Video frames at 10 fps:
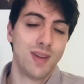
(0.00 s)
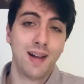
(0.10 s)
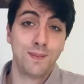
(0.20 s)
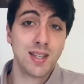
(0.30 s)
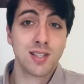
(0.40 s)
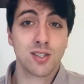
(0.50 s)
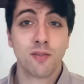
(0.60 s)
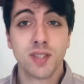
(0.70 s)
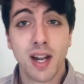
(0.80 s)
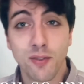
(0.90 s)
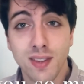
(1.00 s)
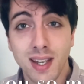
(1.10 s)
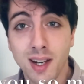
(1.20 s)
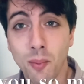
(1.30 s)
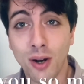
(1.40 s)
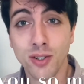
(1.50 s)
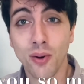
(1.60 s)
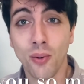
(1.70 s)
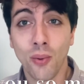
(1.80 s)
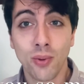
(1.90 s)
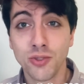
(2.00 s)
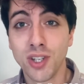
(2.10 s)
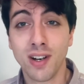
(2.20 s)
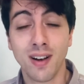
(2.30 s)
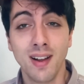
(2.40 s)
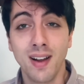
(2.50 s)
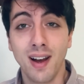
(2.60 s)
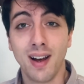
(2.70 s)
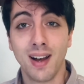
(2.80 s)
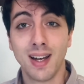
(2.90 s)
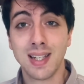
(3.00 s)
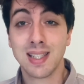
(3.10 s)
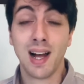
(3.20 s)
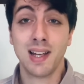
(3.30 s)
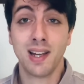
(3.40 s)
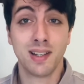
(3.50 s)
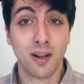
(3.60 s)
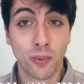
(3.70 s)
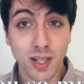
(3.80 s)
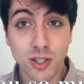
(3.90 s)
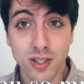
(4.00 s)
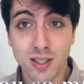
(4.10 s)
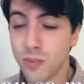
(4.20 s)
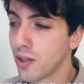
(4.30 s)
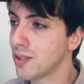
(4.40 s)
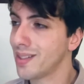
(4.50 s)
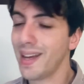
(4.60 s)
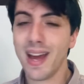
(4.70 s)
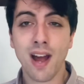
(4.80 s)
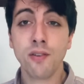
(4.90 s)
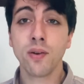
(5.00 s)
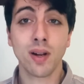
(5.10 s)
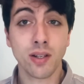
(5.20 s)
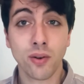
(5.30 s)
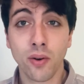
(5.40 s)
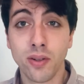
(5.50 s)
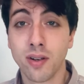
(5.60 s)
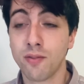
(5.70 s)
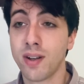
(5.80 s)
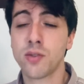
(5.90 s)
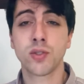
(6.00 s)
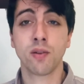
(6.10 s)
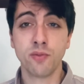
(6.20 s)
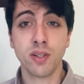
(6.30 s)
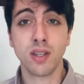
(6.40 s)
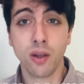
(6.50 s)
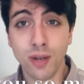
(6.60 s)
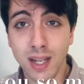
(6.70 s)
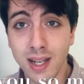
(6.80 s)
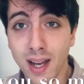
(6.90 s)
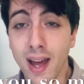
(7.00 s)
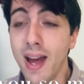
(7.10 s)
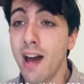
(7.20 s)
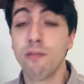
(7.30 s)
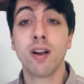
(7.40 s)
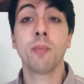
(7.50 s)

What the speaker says: This is something I think about all the Italian regions, because everywhere you go you can find something unique and very